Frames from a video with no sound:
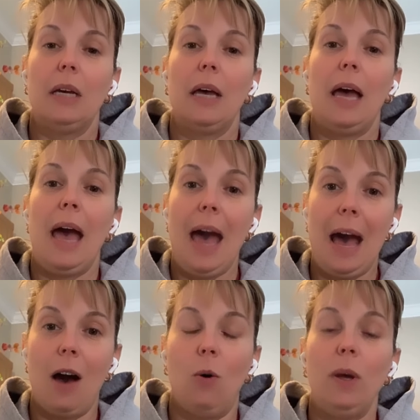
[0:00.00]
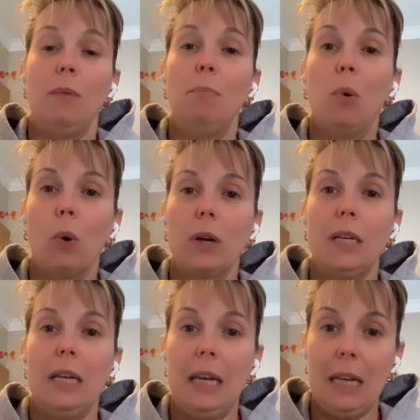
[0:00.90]
how
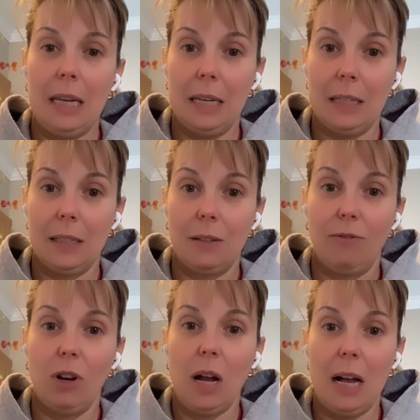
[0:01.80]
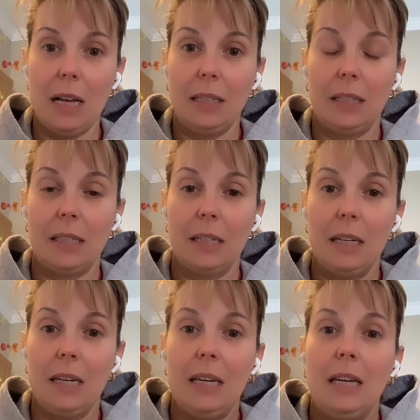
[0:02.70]
important it is for us
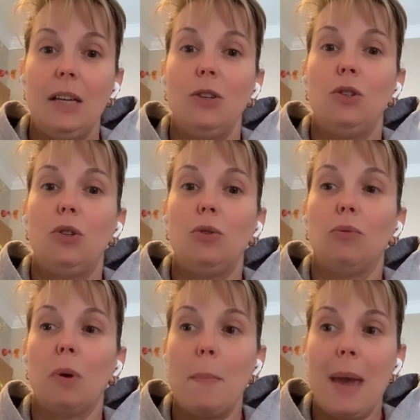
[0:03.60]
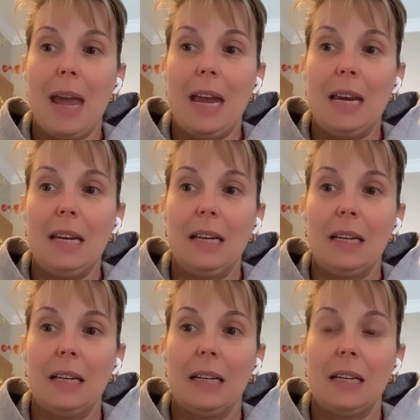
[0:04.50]
to remain
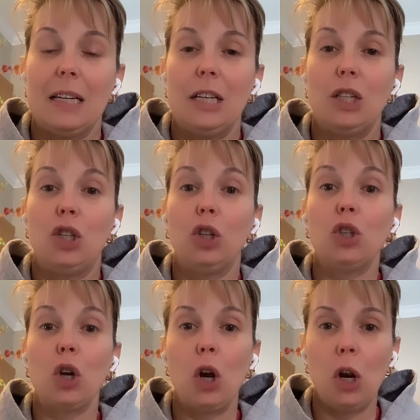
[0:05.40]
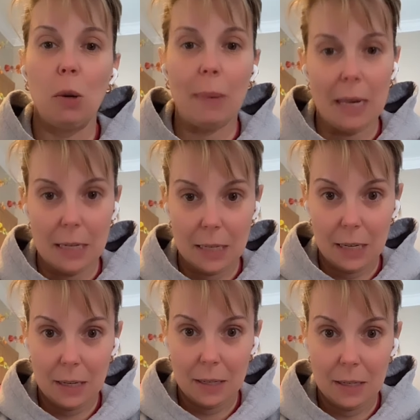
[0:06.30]
determined
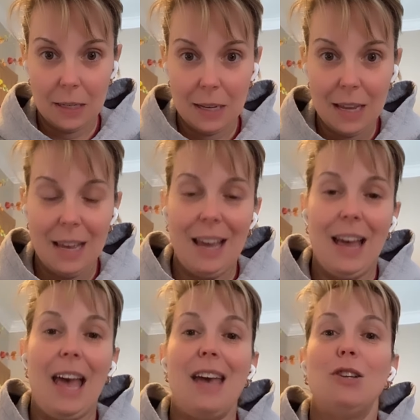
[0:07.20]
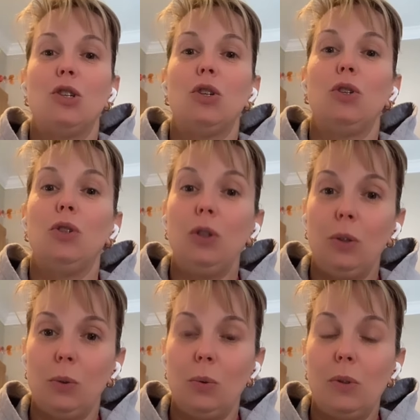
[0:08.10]
and to
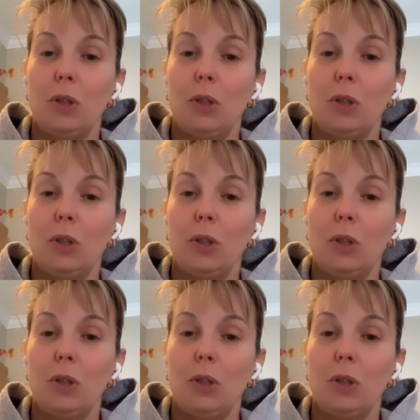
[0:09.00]
use